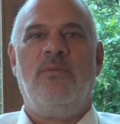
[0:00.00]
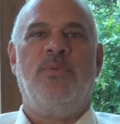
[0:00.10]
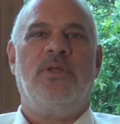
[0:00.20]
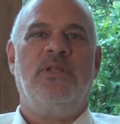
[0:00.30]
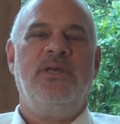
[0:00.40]

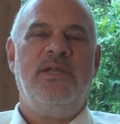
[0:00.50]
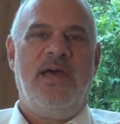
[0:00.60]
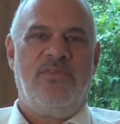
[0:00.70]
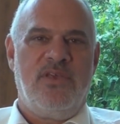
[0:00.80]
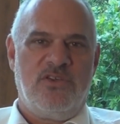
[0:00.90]
help clean
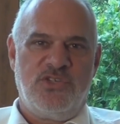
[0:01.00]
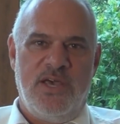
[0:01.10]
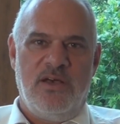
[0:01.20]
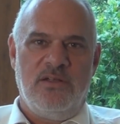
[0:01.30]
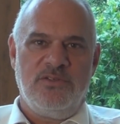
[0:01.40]
out their
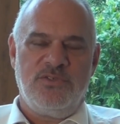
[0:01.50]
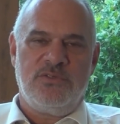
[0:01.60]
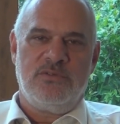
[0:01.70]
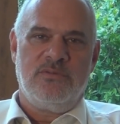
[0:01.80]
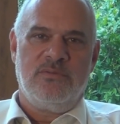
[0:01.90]

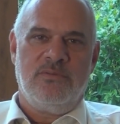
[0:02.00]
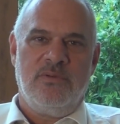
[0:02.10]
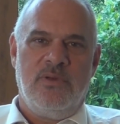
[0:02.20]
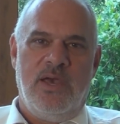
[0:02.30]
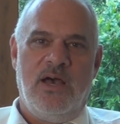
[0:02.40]
cells,
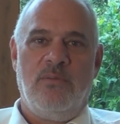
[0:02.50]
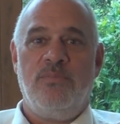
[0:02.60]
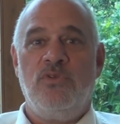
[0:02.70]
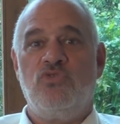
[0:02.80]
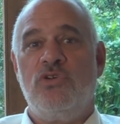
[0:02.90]

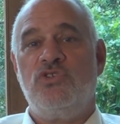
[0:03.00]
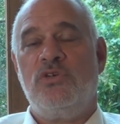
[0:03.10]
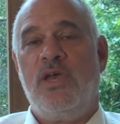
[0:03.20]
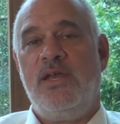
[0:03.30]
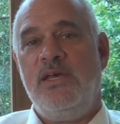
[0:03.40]
help
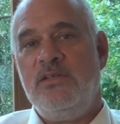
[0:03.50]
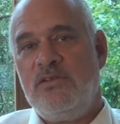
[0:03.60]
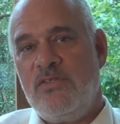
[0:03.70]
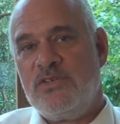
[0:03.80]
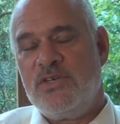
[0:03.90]
nutrition get
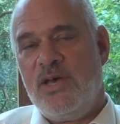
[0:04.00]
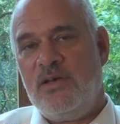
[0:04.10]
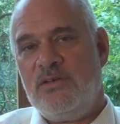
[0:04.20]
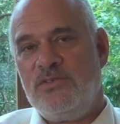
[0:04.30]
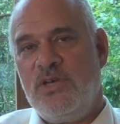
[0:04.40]
into the
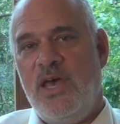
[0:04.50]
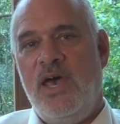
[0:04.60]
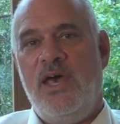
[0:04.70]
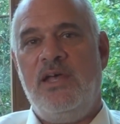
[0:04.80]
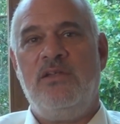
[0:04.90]
cells,
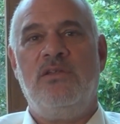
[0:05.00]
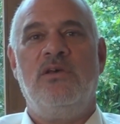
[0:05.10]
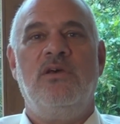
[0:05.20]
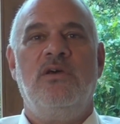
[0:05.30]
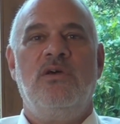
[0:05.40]
and
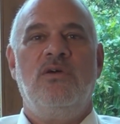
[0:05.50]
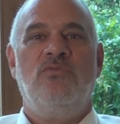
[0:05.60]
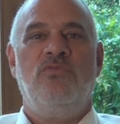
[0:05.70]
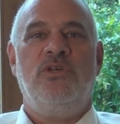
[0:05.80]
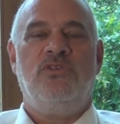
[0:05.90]

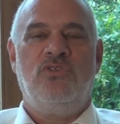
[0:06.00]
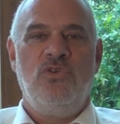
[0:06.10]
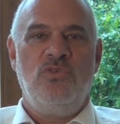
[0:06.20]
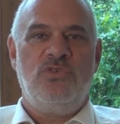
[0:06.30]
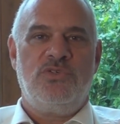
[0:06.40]

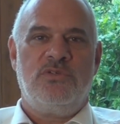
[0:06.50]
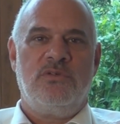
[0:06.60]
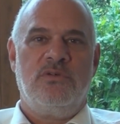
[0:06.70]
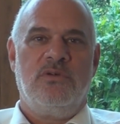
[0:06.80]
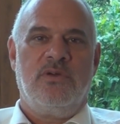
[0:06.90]
reduce
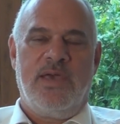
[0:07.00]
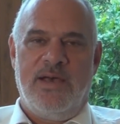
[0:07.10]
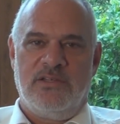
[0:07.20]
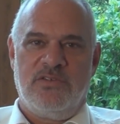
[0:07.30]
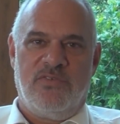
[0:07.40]

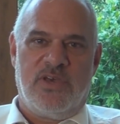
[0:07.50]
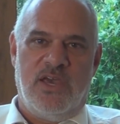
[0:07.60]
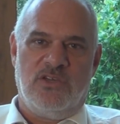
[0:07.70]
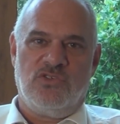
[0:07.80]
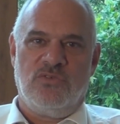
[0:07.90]

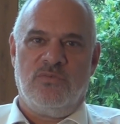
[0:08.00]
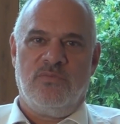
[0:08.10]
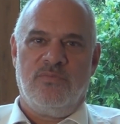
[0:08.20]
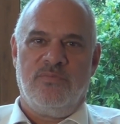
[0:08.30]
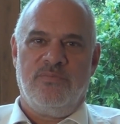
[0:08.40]
calcification.
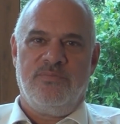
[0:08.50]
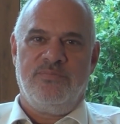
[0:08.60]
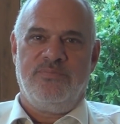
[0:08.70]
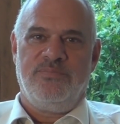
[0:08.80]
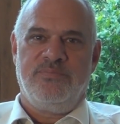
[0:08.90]

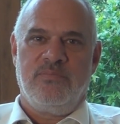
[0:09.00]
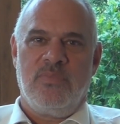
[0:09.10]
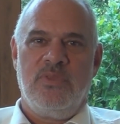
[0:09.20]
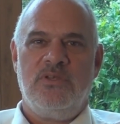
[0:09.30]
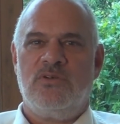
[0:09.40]

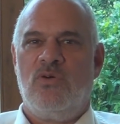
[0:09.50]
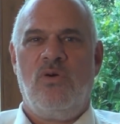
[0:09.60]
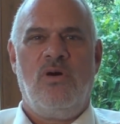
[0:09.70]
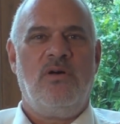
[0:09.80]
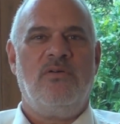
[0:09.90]
These are
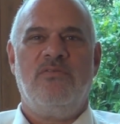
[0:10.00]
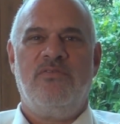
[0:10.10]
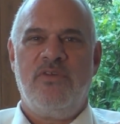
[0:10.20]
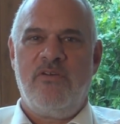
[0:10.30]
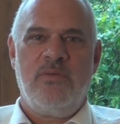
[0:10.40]
all
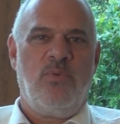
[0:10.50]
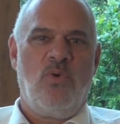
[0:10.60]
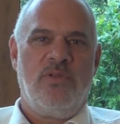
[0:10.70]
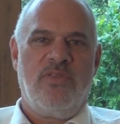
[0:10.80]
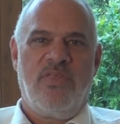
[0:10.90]
very
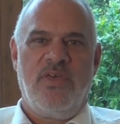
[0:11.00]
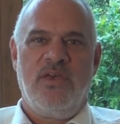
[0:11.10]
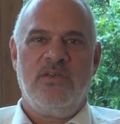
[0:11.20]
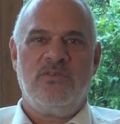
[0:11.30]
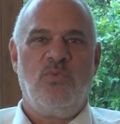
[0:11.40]
important
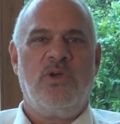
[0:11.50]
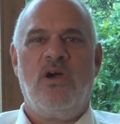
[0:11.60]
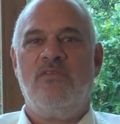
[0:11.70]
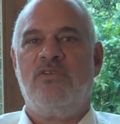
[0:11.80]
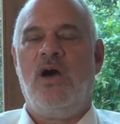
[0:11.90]
things. We
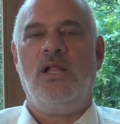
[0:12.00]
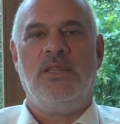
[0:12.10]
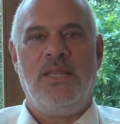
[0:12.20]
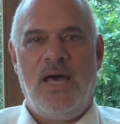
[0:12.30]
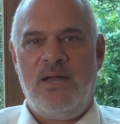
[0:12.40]
cover a
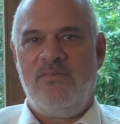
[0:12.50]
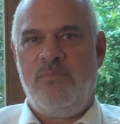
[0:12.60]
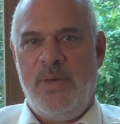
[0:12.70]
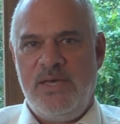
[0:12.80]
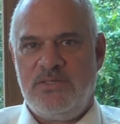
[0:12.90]
lot
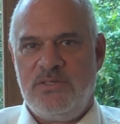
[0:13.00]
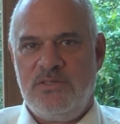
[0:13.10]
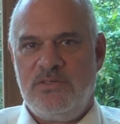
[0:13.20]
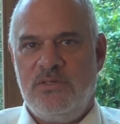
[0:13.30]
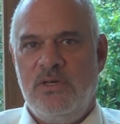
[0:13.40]
of
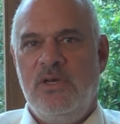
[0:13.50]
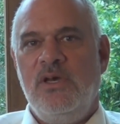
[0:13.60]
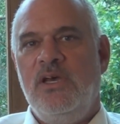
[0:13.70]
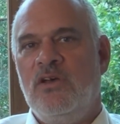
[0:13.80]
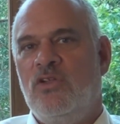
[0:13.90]
bases,
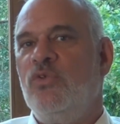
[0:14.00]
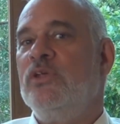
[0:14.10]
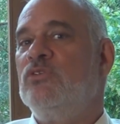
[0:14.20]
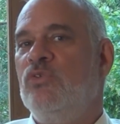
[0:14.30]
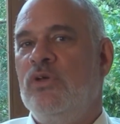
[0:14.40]

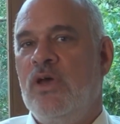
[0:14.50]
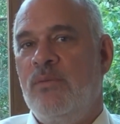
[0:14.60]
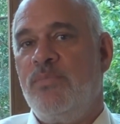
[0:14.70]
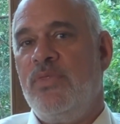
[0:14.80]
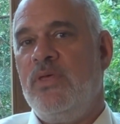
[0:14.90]
including tuning
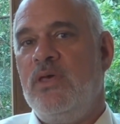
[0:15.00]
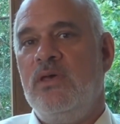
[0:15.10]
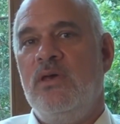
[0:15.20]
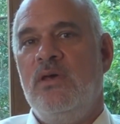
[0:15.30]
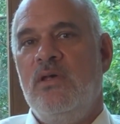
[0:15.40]
up
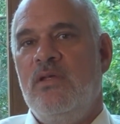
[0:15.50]
the